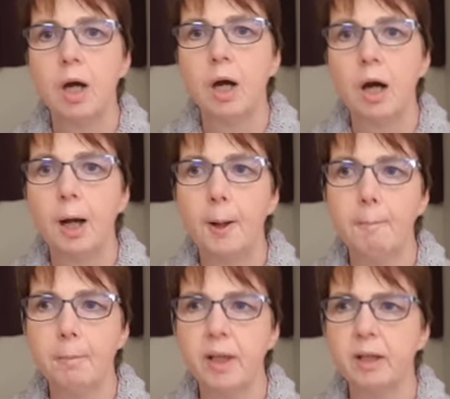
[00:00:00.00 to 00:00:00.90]

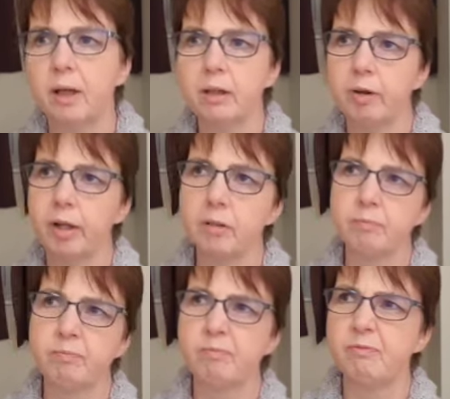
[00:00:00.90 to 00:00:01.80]
It kind of had
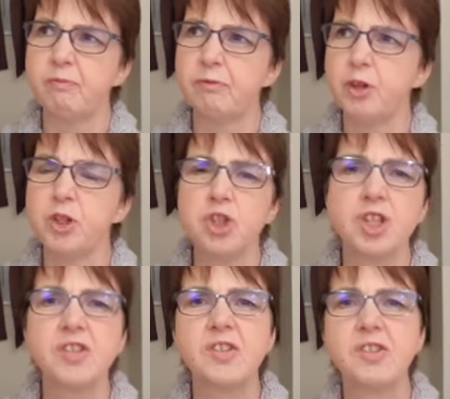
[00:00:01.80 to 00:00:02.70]

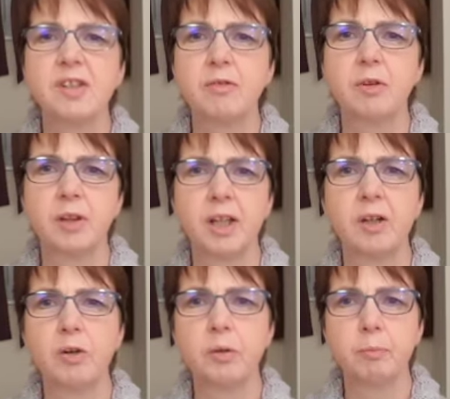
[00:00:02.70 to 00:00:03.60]
furnishings and stuff, I think,
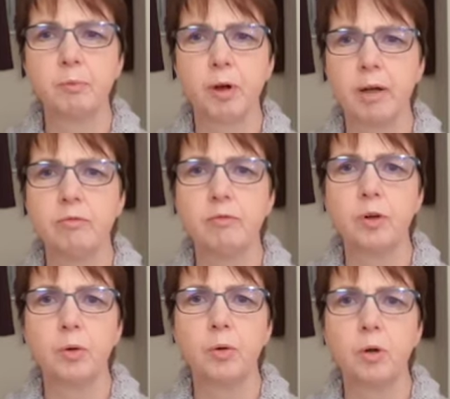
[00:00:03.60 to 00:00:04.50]
on the ground
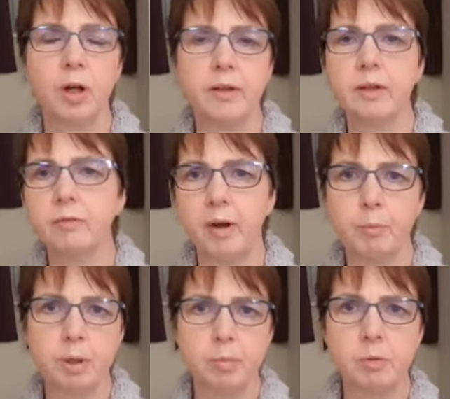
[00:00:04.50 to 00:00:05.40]
floor, and then the
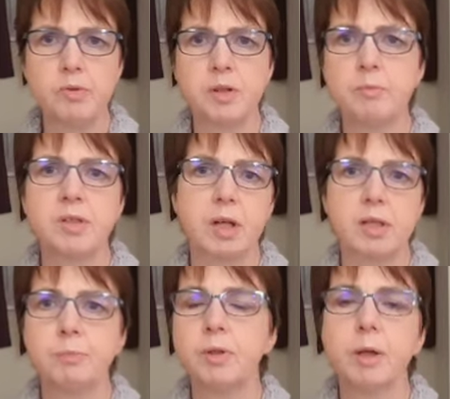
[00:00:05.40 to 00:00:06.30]
fabric bit was upstairs,
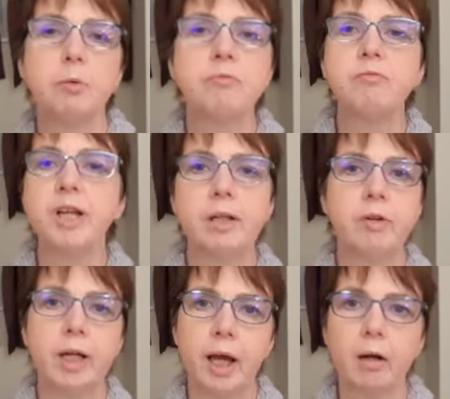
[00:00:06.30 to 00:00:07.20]
but they were really,
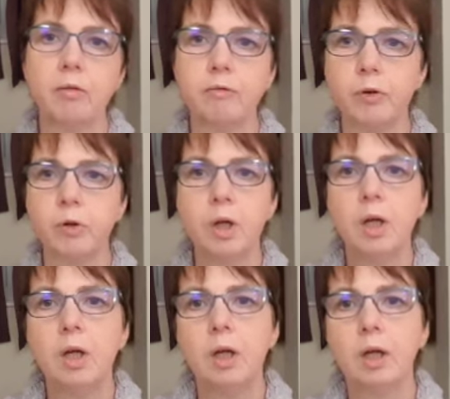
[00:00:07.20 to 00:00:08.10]
really helpful.
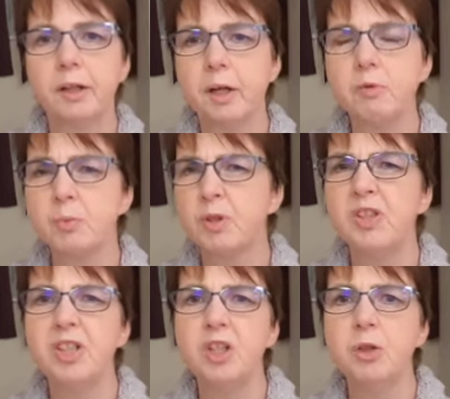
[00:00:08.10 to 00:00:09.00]
And I was
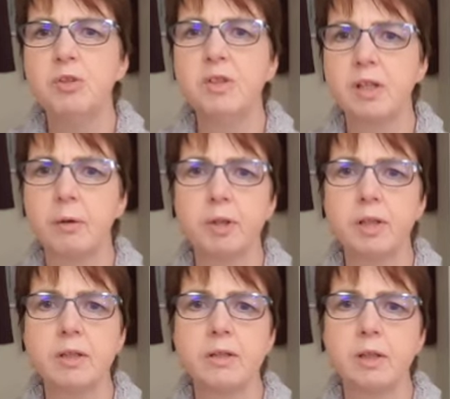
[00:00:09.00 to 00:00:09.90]
pretty new to sewing at
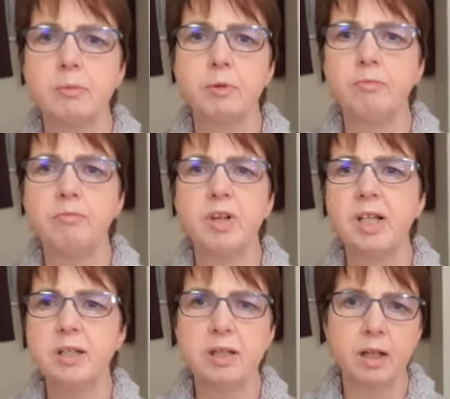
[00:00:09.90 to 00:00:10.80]
the time and really
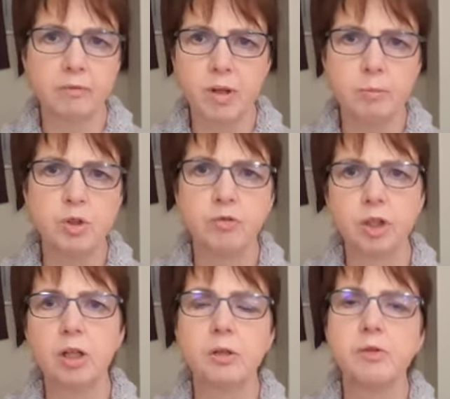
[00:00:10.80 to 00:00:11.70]
didn't have that much of a
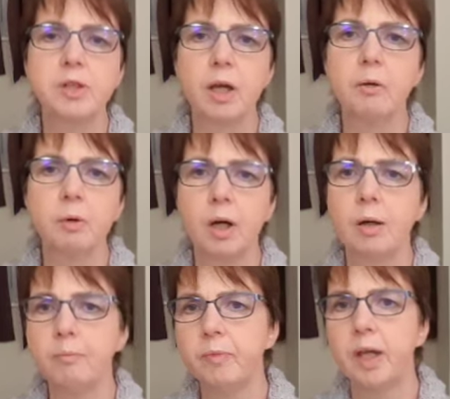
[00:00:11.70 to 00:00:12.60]
clue.
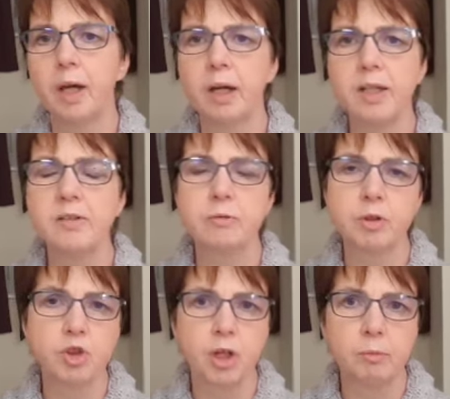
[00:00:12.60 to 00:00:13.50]
So yeah, it's a real
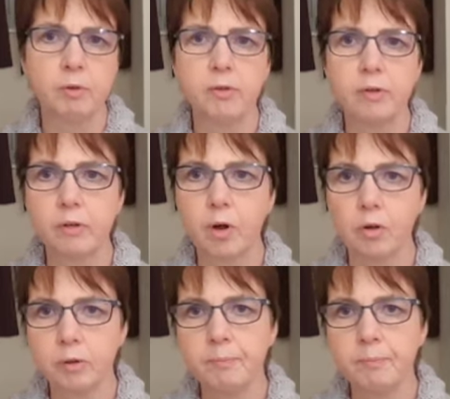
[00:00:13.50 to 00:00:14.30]
shame that it's gone.